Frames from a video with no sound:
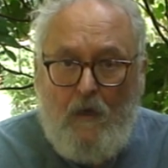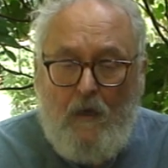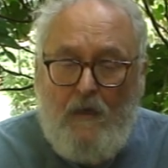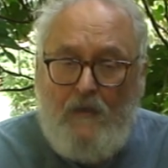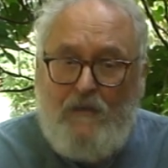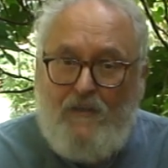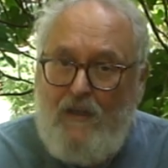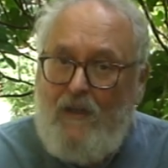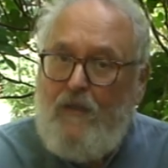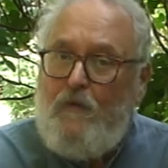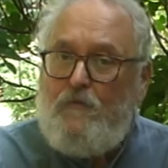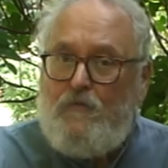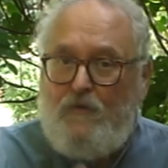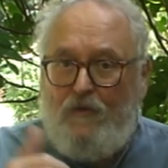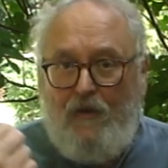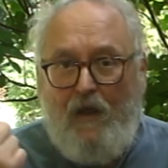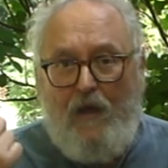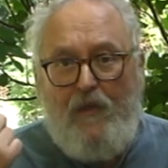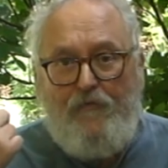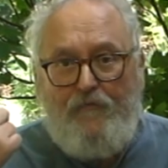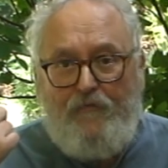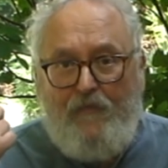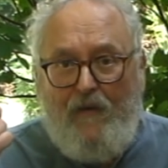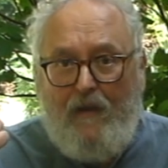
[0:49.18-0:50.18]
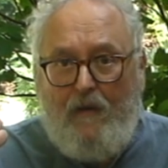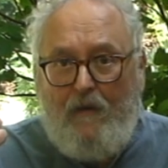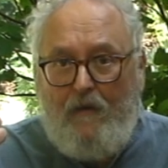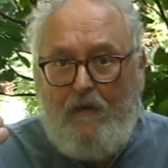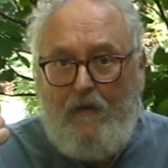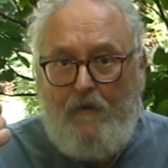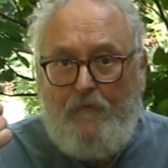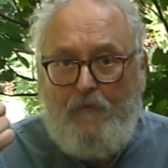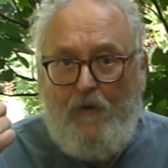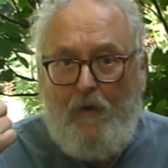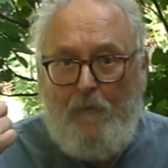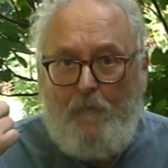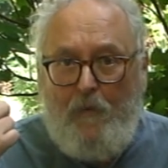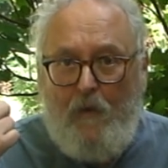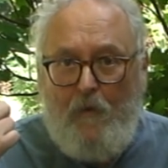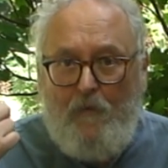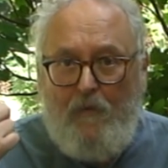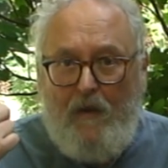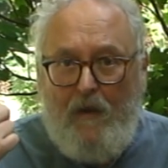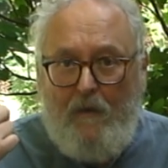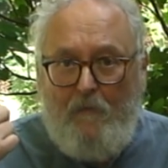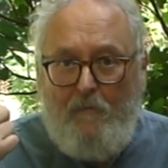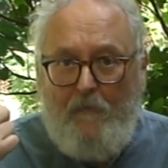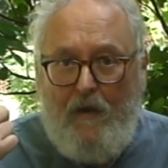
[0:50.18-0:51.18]
See, there was another fellow lived up
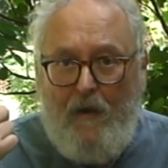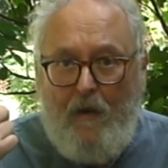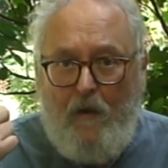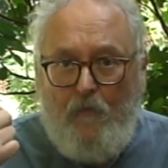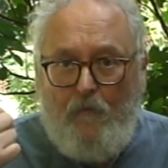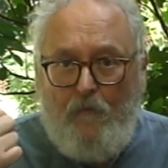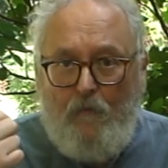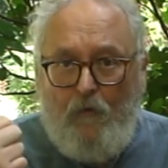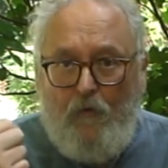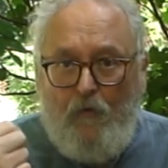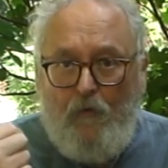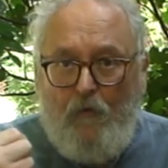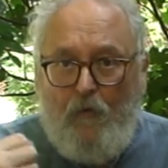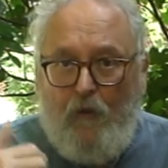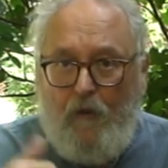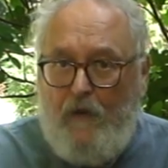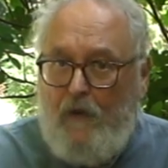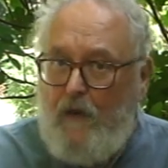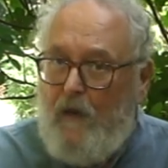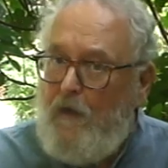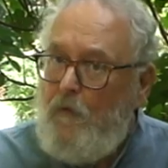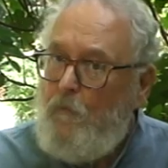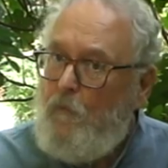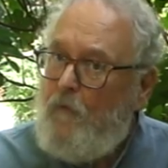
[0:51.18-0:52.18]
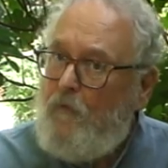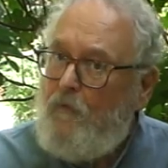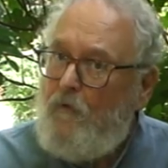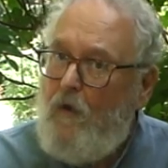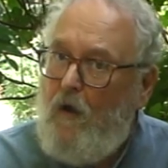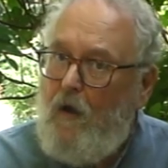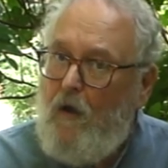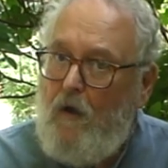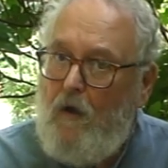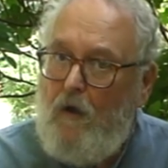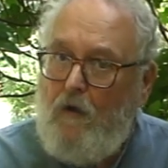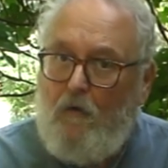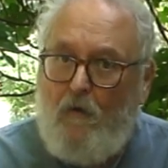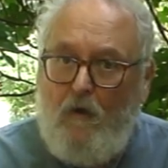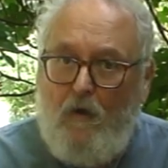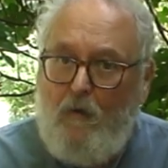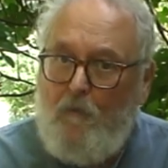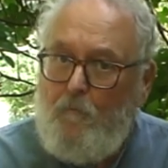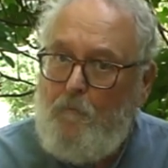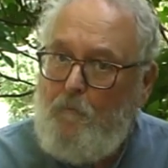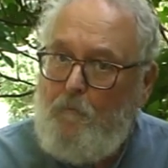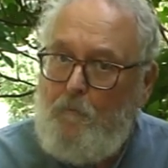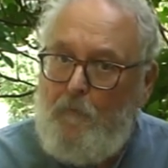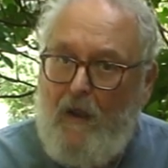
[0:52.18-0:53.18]
on that mountain, and he was a
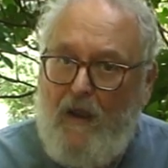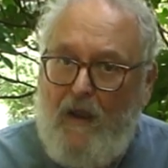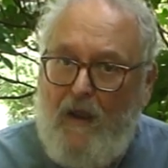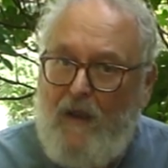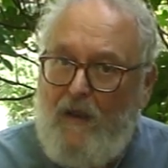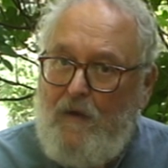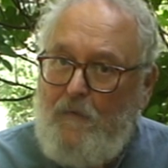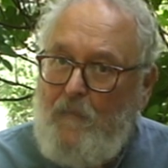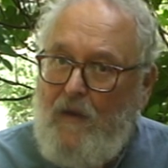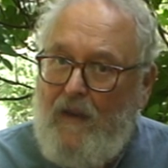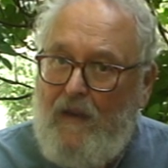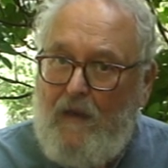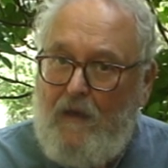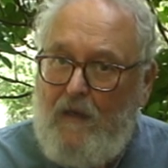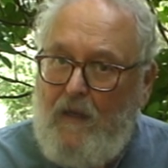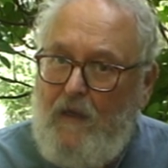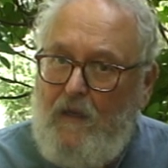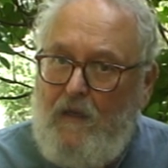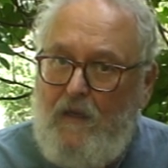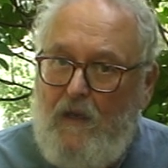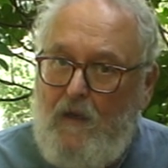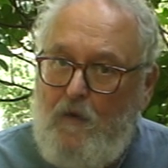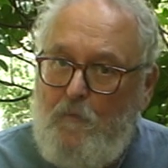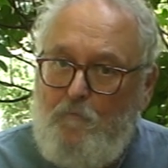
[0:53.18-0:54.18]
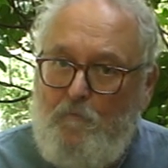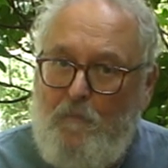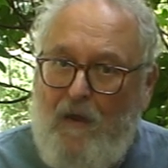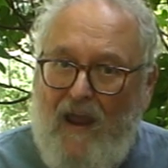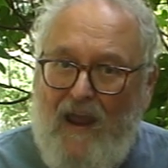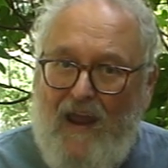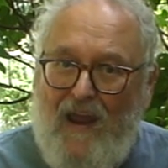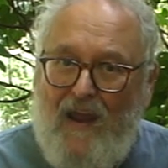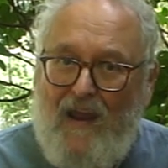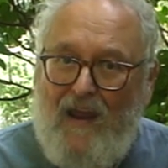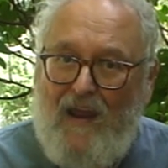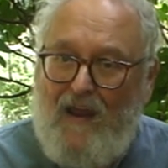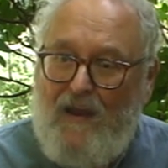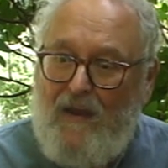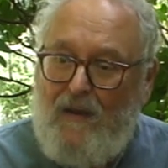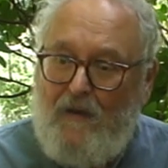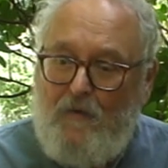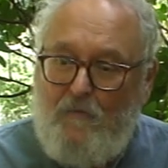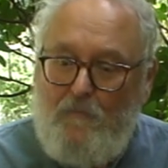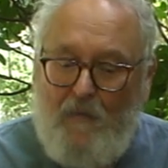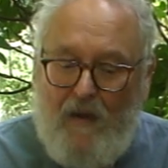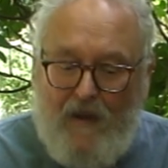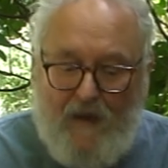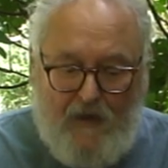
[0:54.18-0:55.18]
bad man. He did
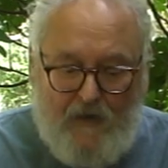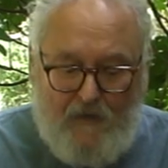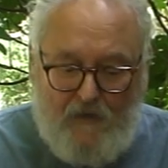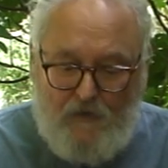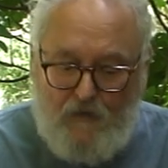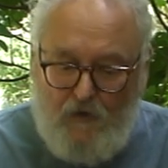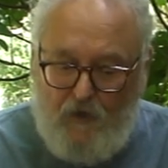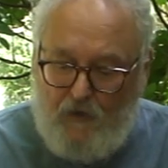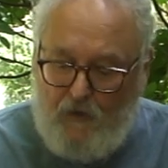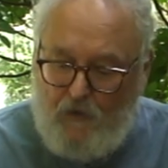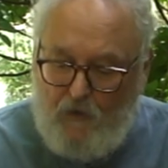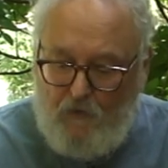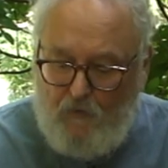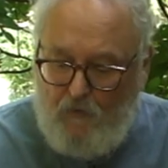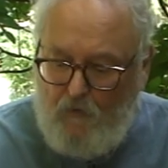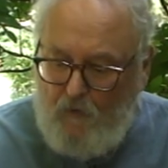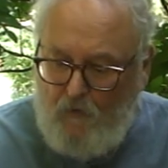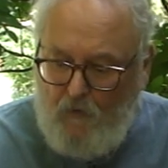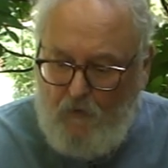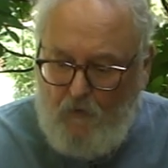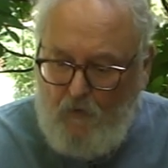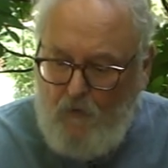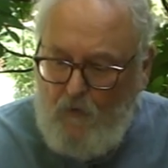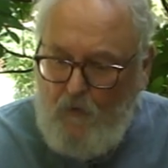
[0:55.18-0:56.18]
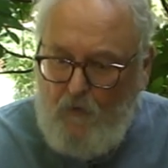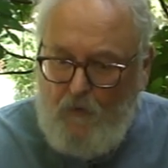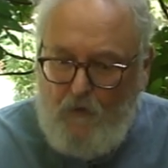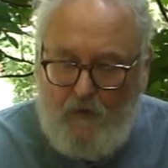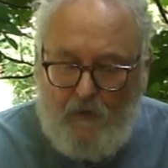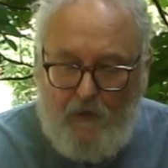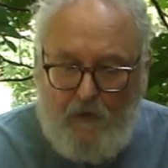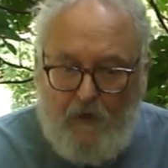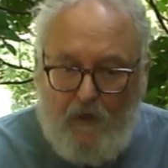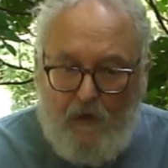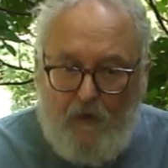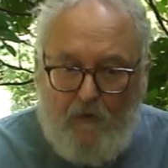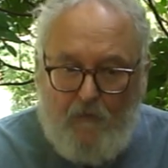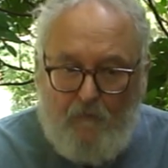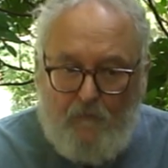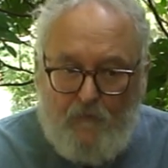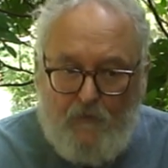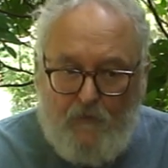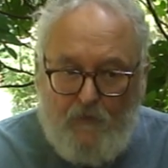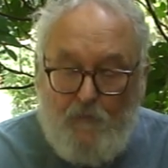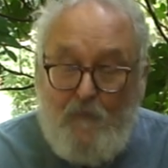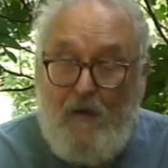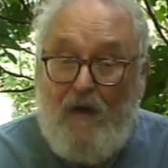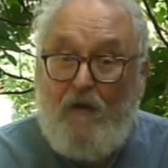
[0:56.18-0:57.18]
bad magic. Yeah,
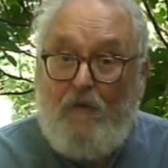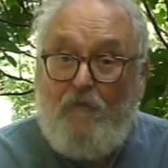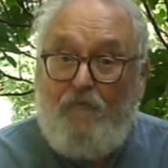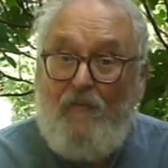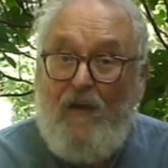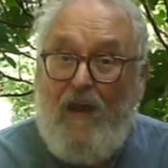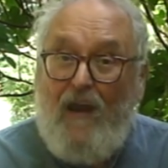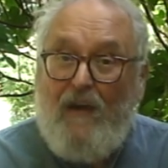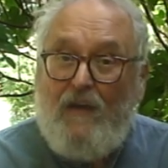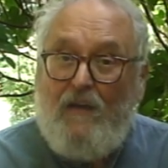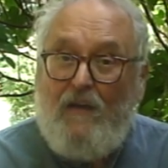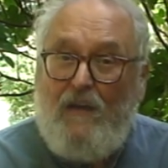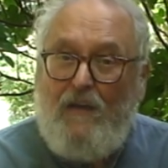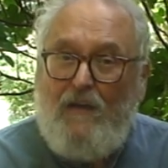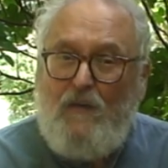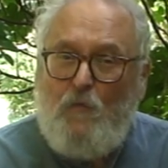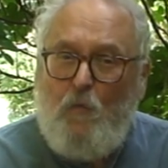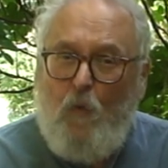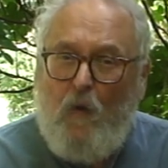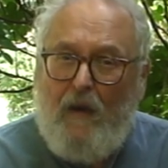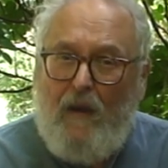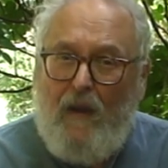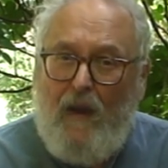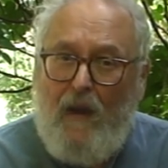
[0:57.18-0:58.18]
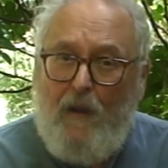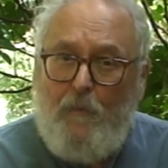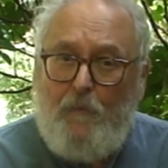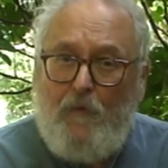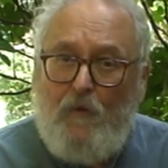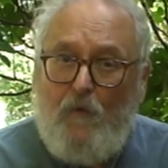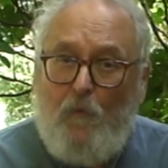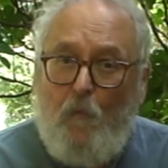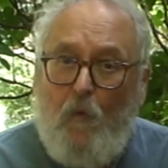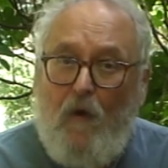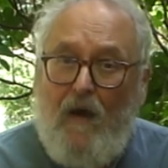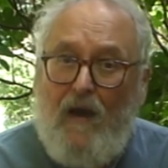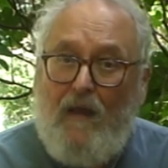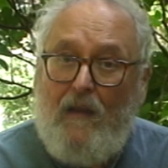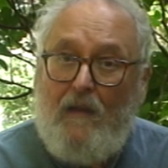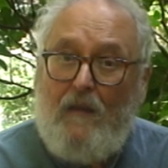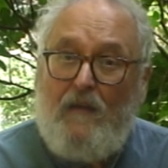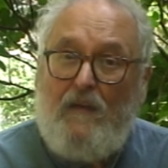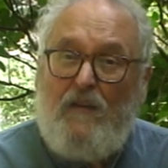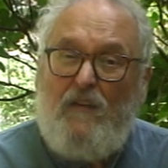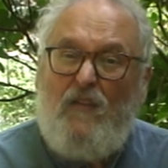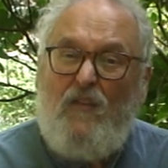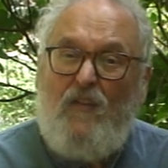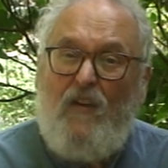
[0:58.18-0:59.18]
as a matter of fact, he's what happened to
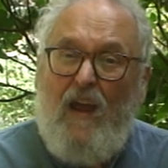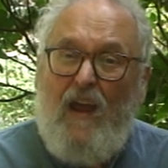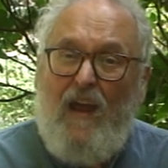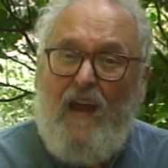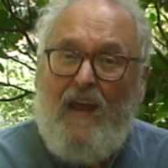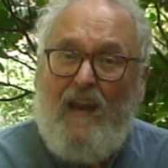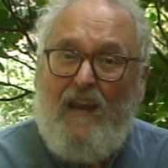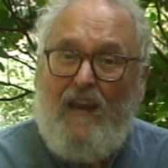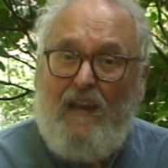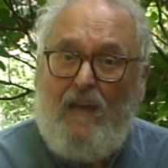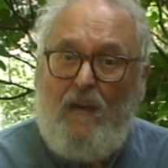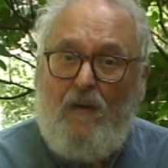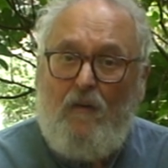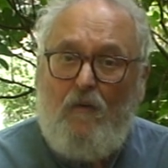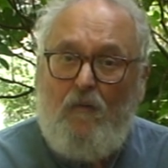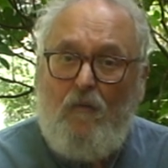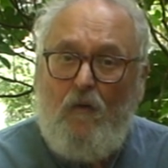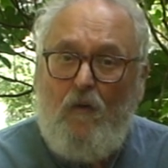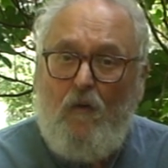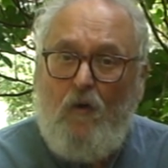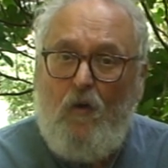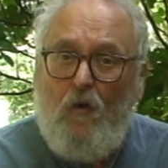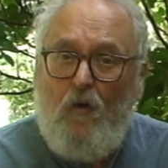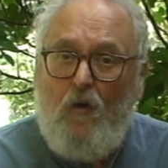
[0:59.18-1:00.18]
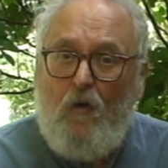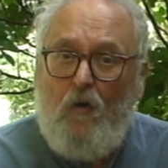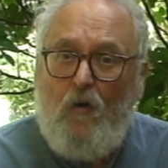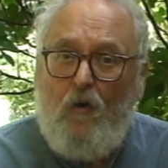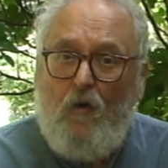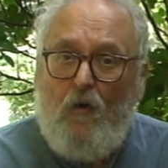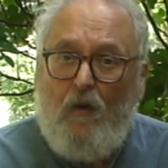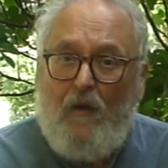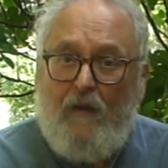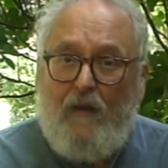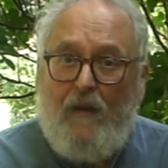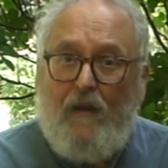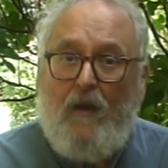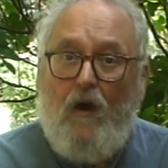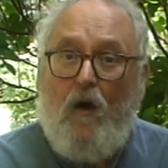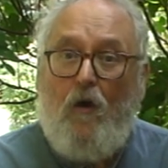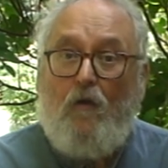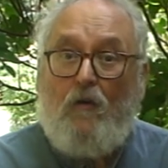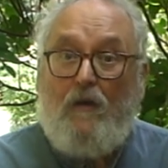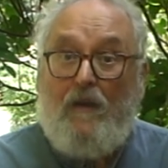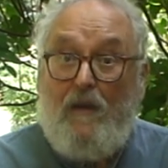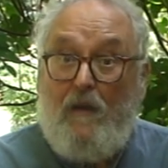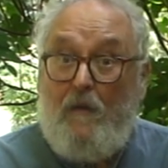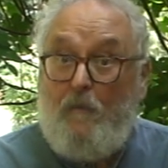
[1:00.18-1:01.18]
Wiley's daddy. And they
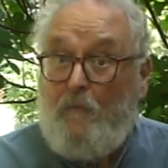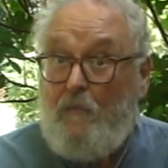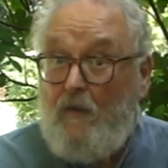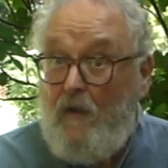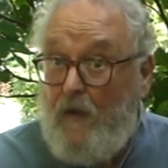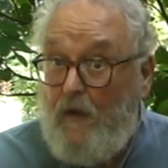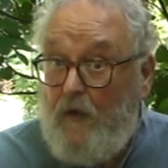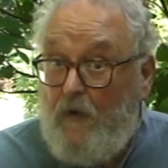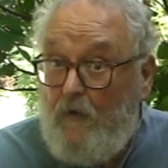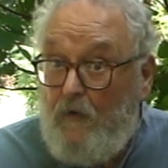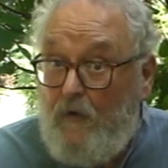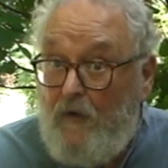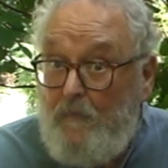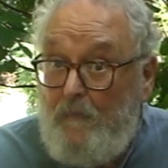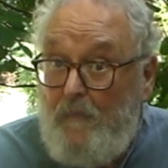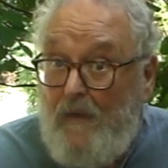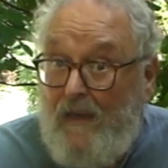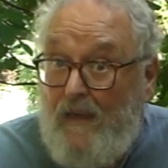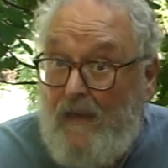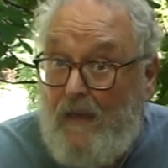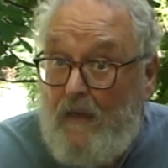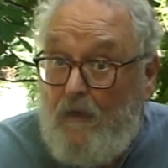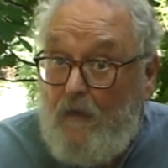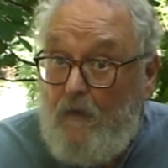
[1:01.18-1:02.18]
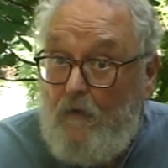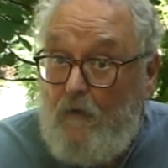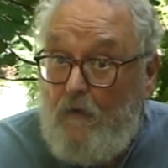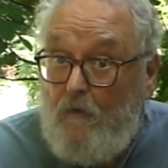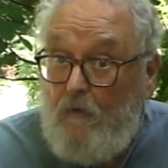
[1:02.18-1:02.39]
called him the hairy man.